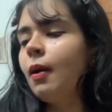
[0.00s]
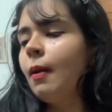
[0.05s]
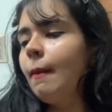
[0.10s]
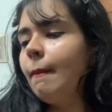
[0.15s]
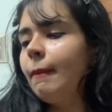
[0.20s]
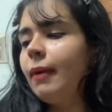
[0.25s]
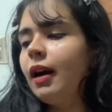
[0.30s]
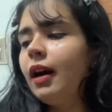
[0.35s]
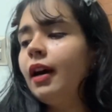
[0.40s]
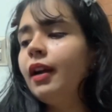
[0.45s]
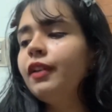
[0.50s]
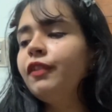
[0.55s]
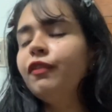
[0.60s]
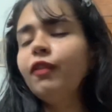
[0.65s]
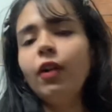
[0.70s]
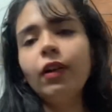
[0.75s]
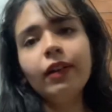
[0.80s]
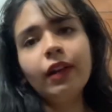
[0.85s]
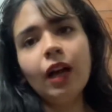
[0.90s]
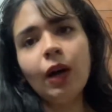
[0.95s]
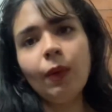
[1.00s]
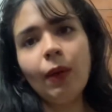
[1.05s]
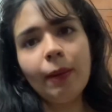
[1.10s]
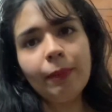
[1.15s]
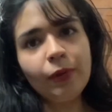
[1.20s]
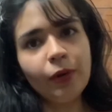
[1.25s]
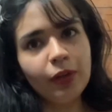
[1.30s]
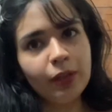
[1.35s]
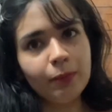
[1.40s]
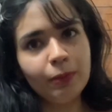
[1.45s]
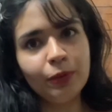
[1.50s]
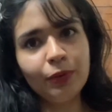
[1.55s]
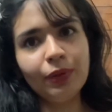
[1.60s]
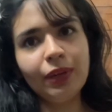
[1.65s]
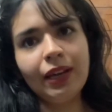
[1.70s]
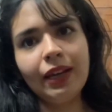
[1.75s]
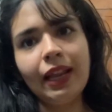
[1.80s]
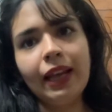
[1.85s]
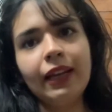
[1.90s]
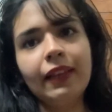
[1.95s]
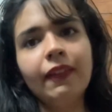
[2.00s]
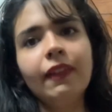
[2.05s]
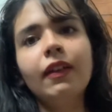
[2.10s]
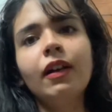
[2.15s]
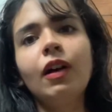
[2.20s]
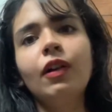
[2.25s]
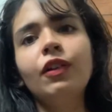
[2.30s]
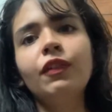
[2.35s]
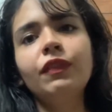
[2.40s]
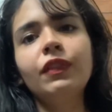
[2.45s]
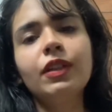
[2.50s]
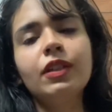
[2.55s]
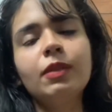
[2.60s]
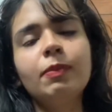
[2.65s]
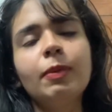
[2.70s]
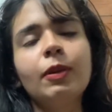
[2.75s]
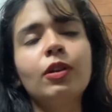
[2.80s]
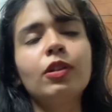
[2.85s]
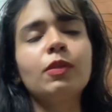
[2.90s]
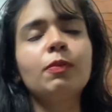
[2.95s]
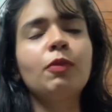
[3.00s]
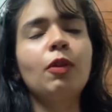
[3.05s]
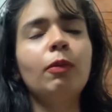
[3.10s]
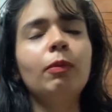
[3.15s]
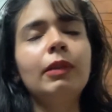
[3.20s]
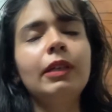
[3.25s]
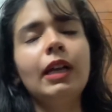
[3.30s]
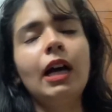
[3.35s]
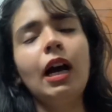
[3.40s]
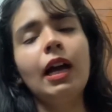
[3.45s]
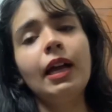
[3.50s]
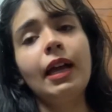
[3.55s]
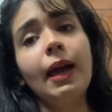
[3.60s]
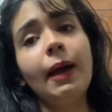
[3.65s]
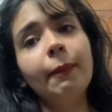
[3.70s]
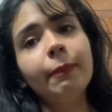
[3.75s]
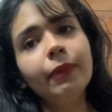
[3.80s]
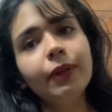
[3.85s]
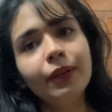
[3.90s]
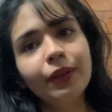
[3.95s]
But for now, I'm not able to get anything out of this because probably I am